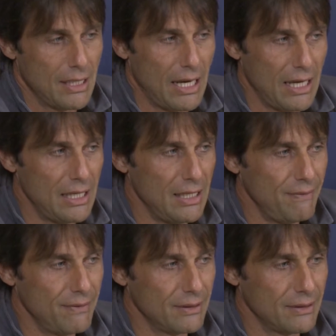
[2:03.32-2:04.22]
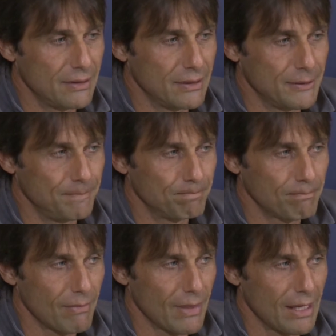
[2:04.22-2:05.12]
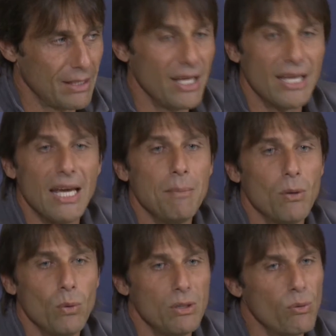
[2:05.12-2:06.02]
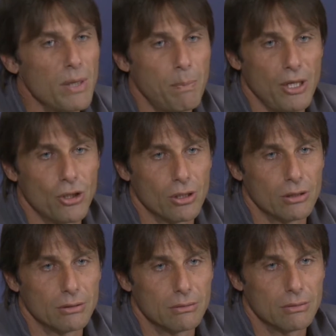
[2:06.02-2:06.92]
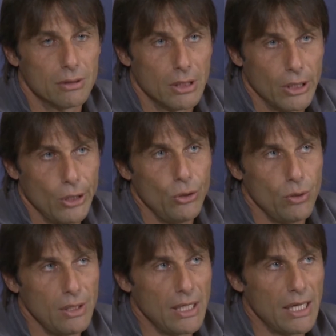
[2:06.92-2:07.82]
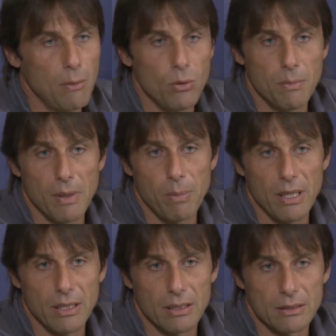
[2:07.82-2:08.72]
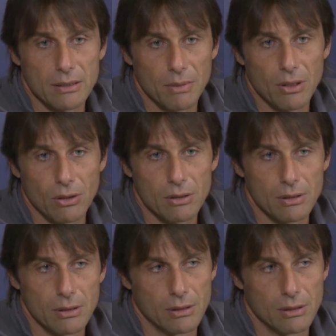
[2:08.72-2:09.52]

I live the game with great passion, during the game with my players, because